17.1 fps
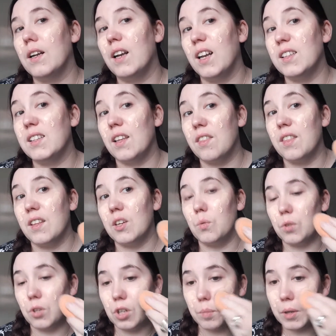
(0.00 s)
And I
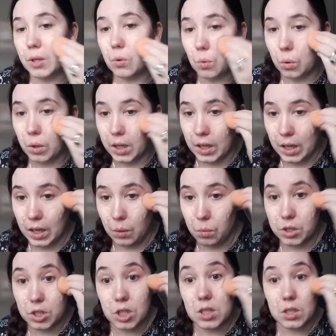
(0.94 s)
think we're going to be okay,
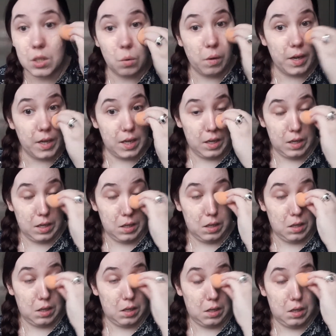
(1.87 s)
which is quite
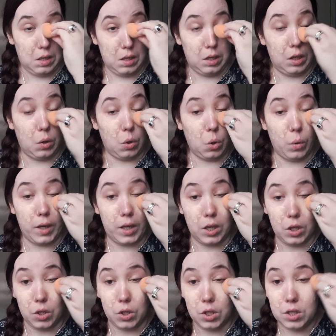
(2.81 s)

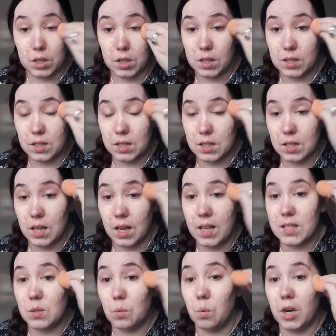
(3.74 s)
good, because
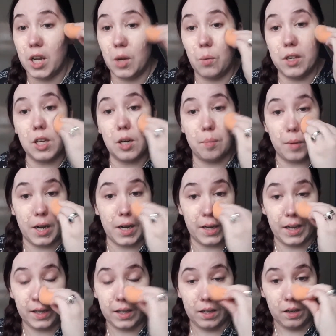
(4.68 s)
that is a worry when you're
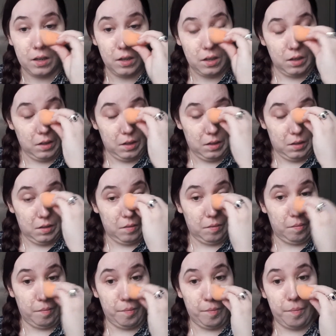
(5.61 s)
buying.
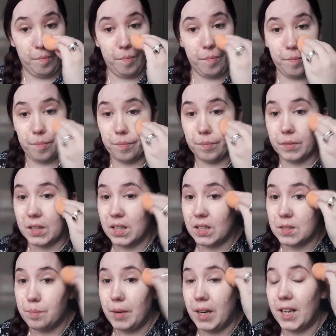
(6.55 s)

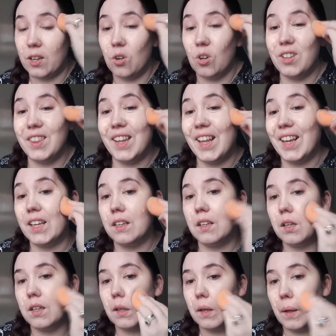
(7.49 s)
Because buying
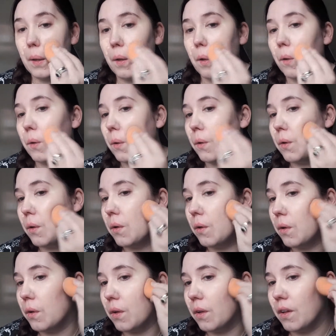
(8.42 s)
online,
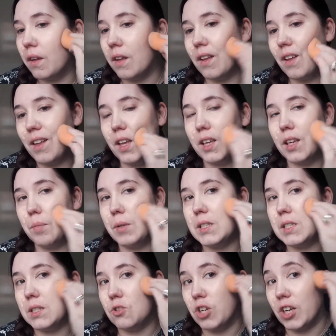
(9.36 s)
it can
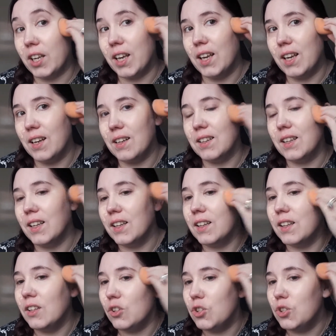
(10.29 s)
be tricky, can't
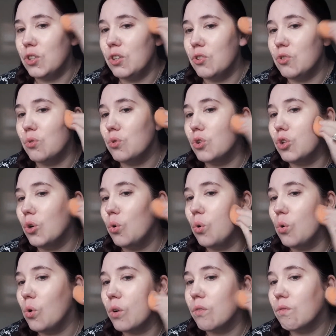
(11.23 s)
it? You don't
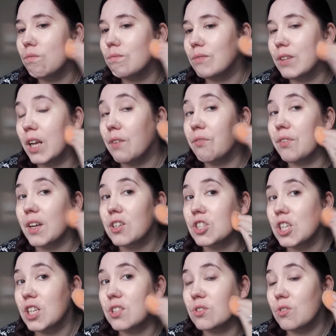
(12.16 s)
know if that
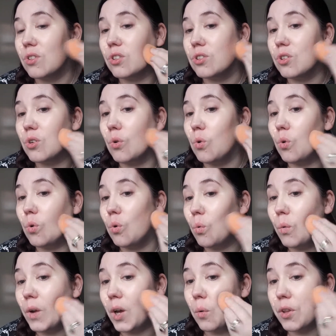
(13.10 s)
shade's going to go
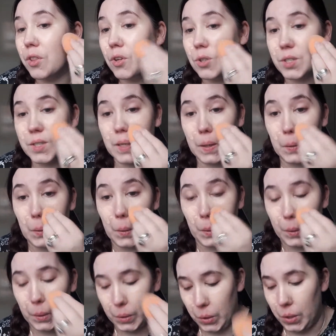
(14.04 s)
well with your skin
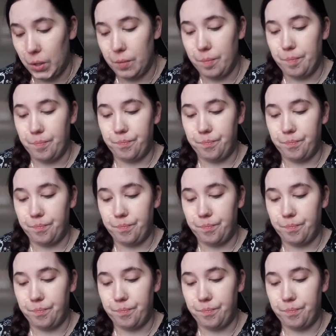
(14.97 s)
or not.